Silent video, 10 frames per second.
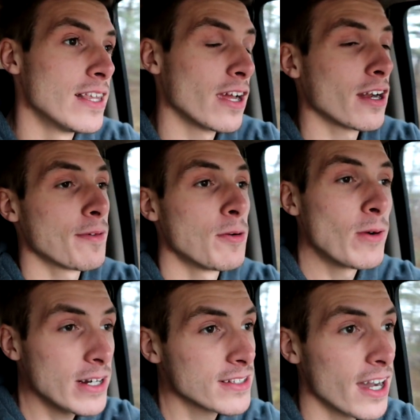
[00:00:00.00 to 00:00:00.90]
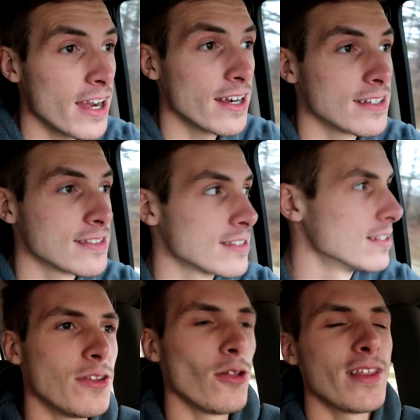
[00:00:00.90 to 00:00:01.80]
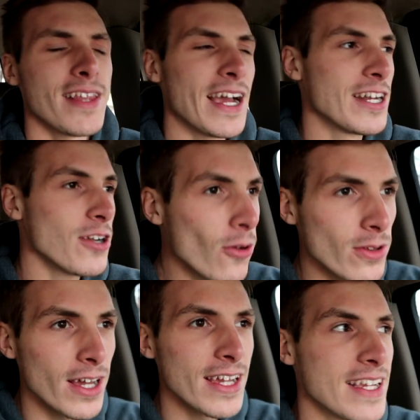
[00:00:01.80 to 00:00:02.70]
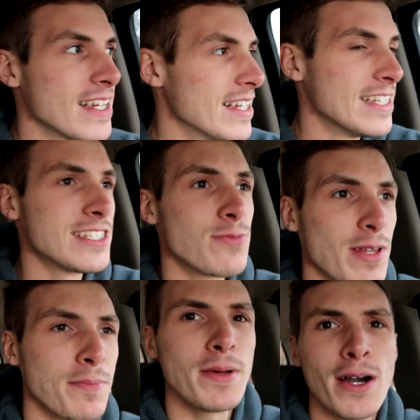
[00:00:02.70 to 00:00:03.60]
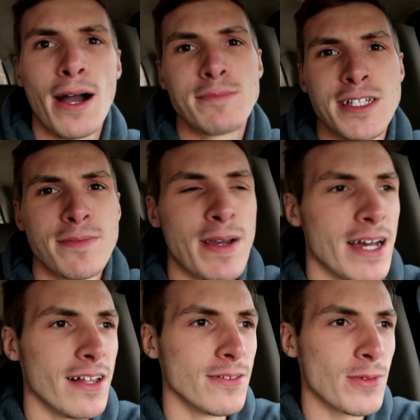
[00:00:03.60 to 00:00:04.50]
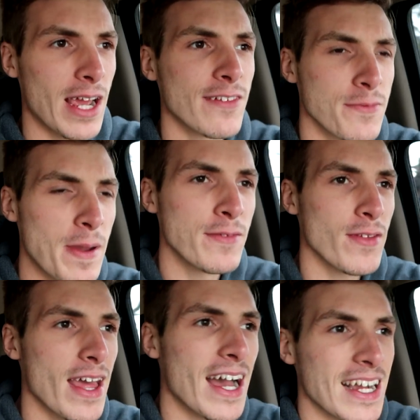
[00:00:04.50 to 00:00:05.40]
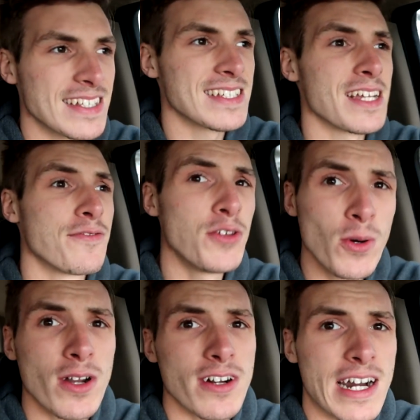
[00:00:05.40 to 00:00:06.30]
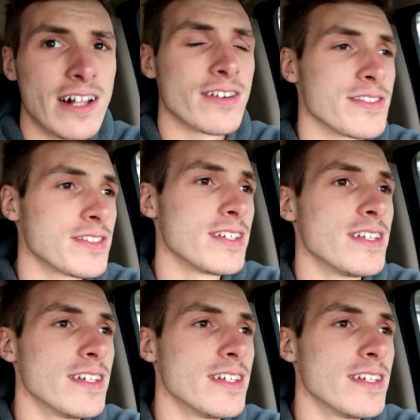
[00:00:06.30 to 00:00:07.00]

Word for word: They're gonna be winter tires. The only thing I don't like is when the bill comes in the mail, when I have to pay for that, because it's a few hundred dollars.